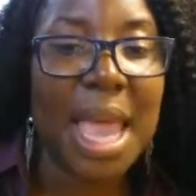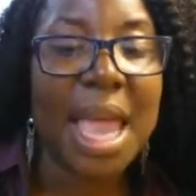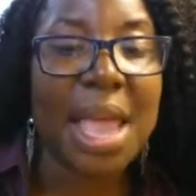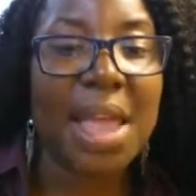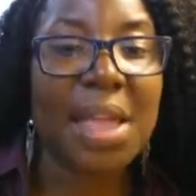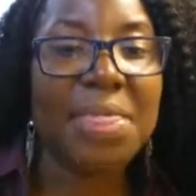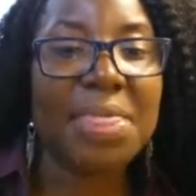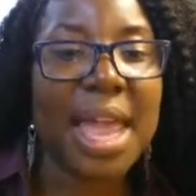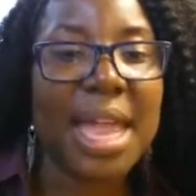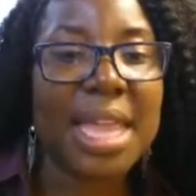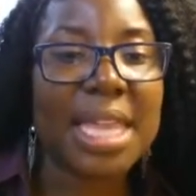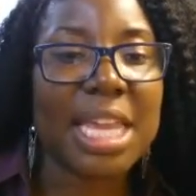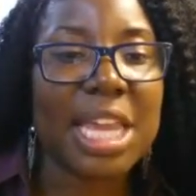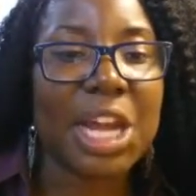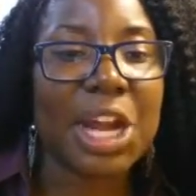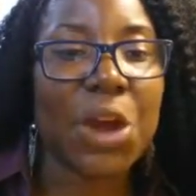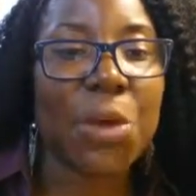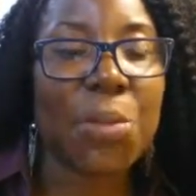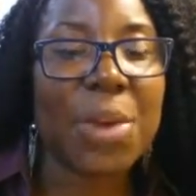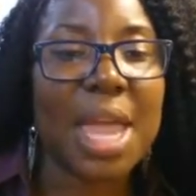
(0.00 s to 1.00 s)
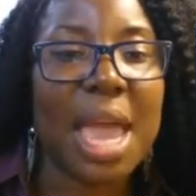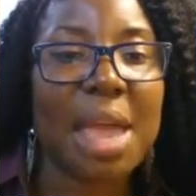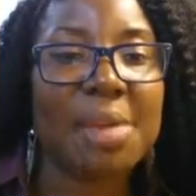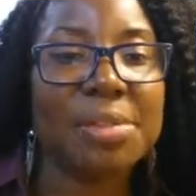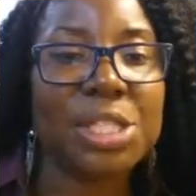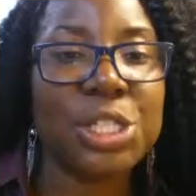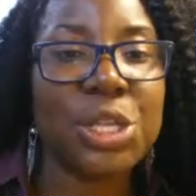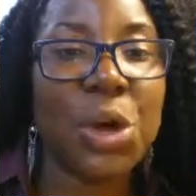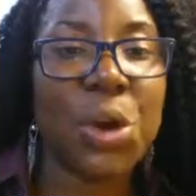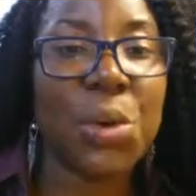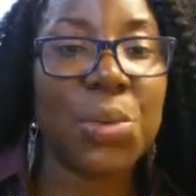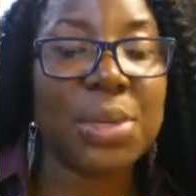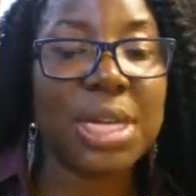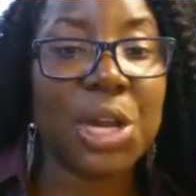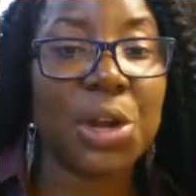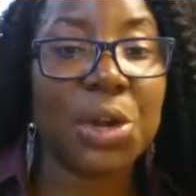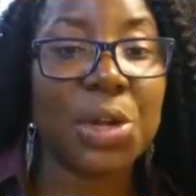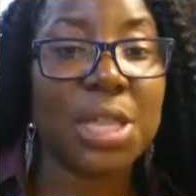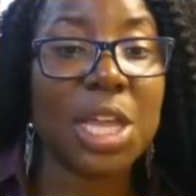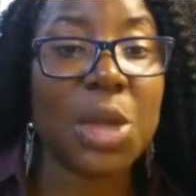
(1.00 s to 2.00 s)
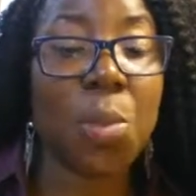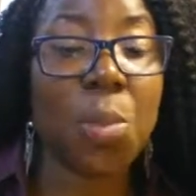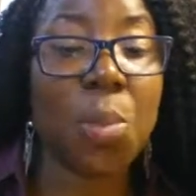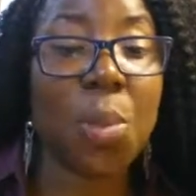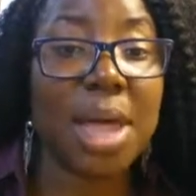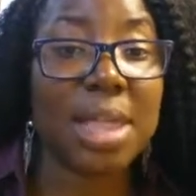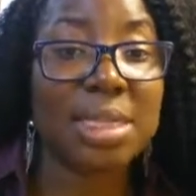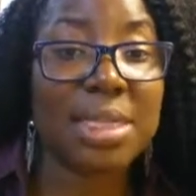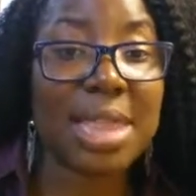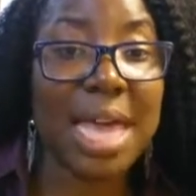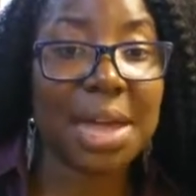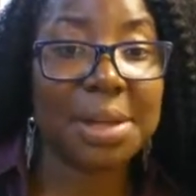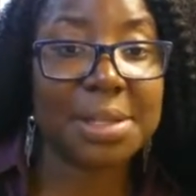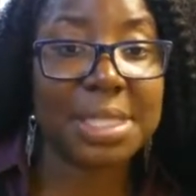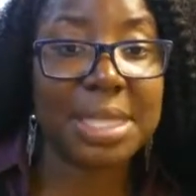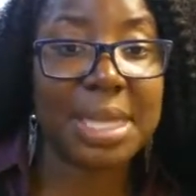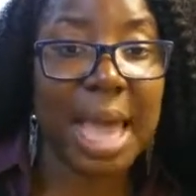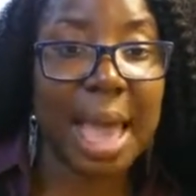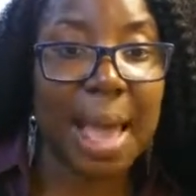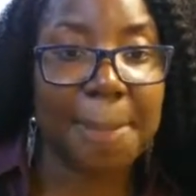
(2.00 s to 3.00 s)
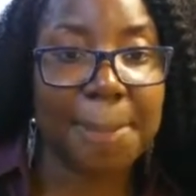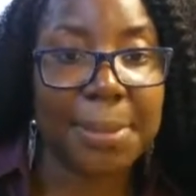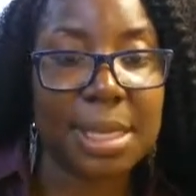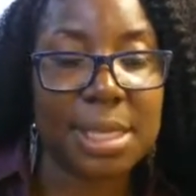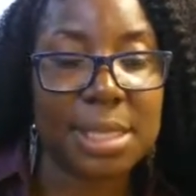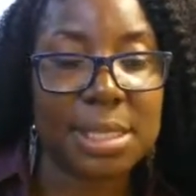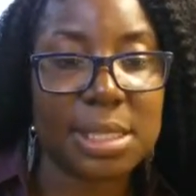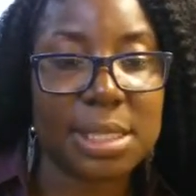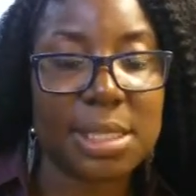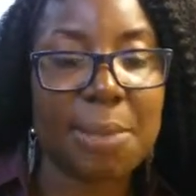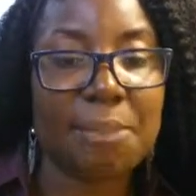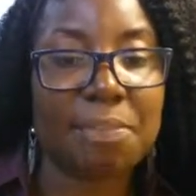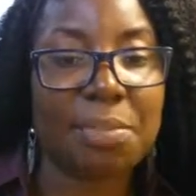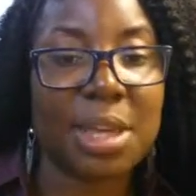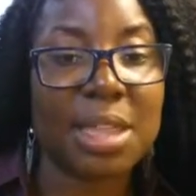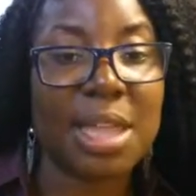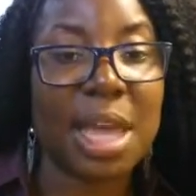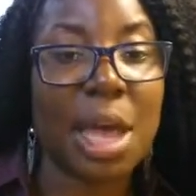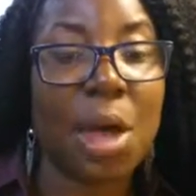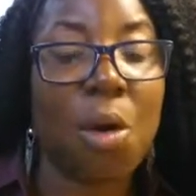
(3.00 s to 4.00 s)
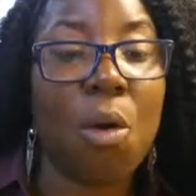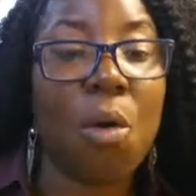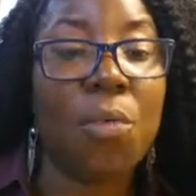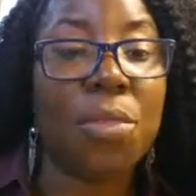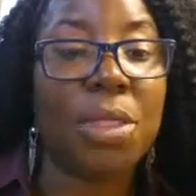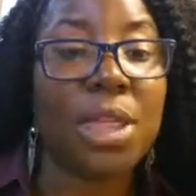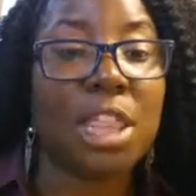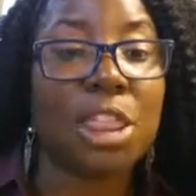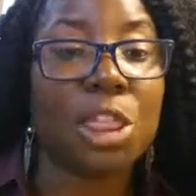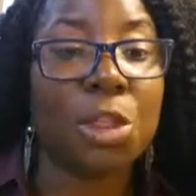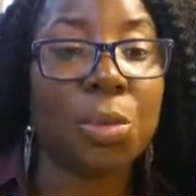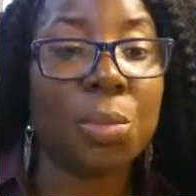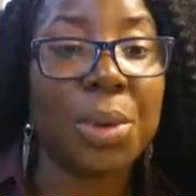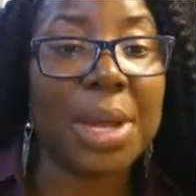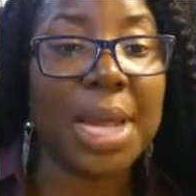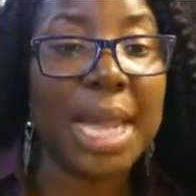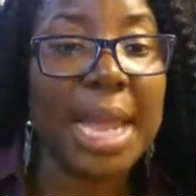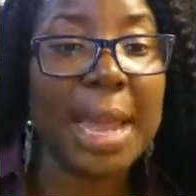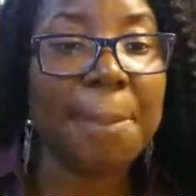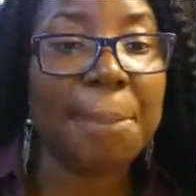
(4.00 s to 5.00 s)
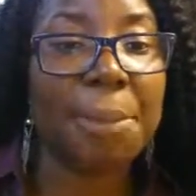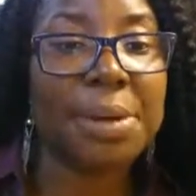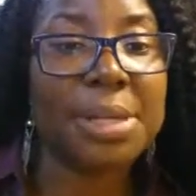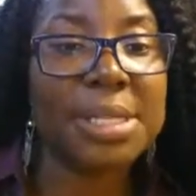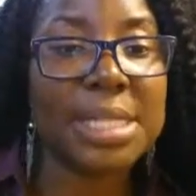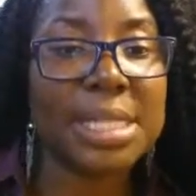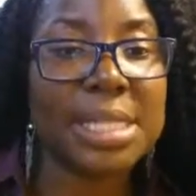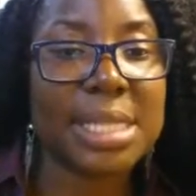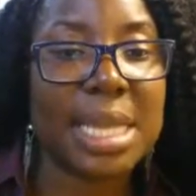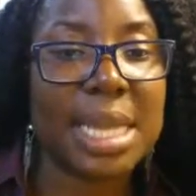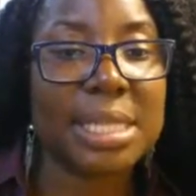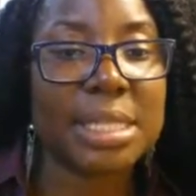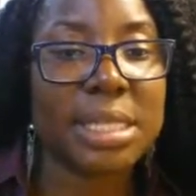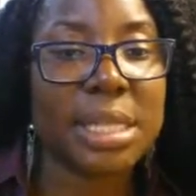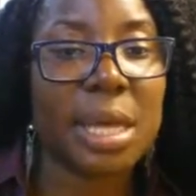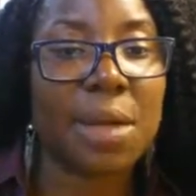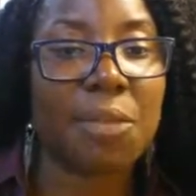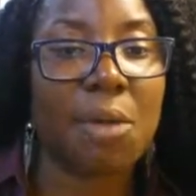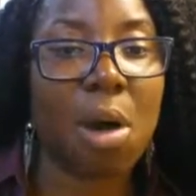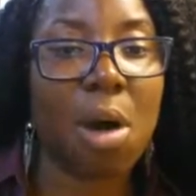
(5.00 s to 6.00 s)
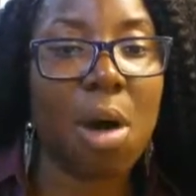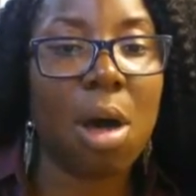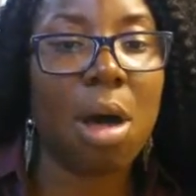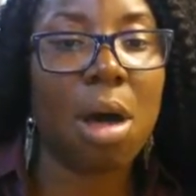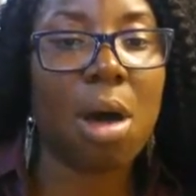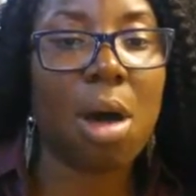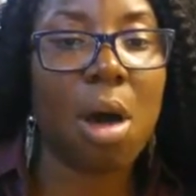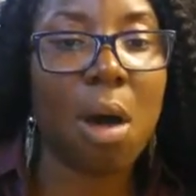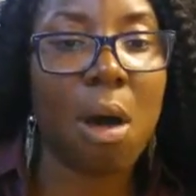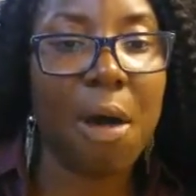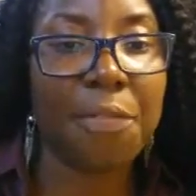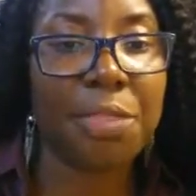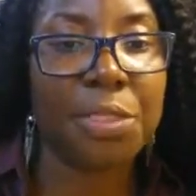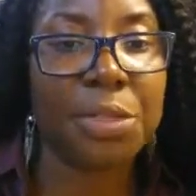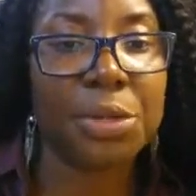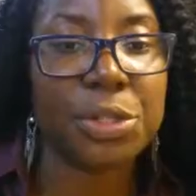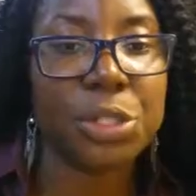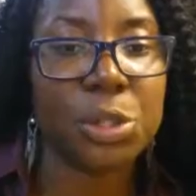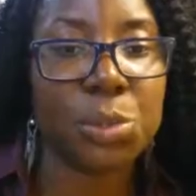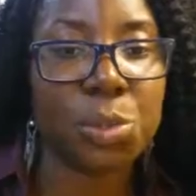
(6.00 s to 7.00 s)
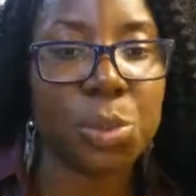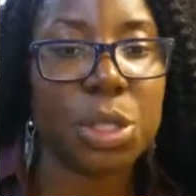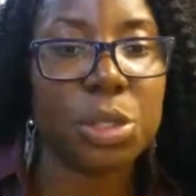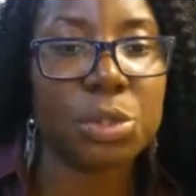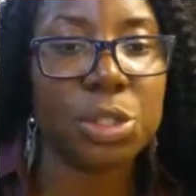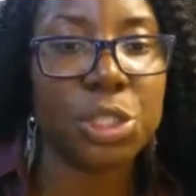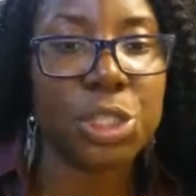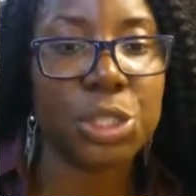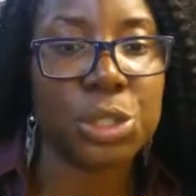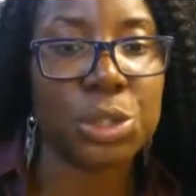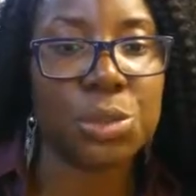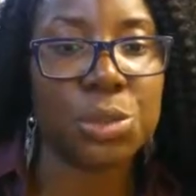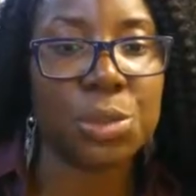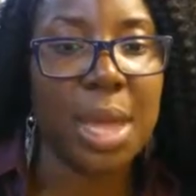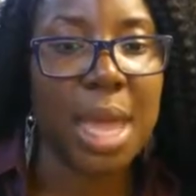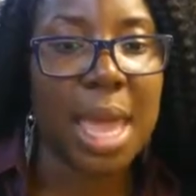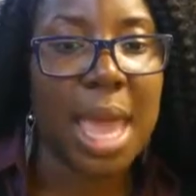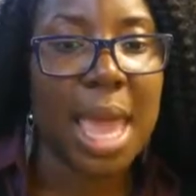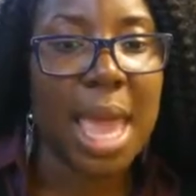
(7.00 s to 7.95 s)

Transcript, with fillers: In that year, we have sold nearly 1,000 copies, something that only 3% of all authors will do.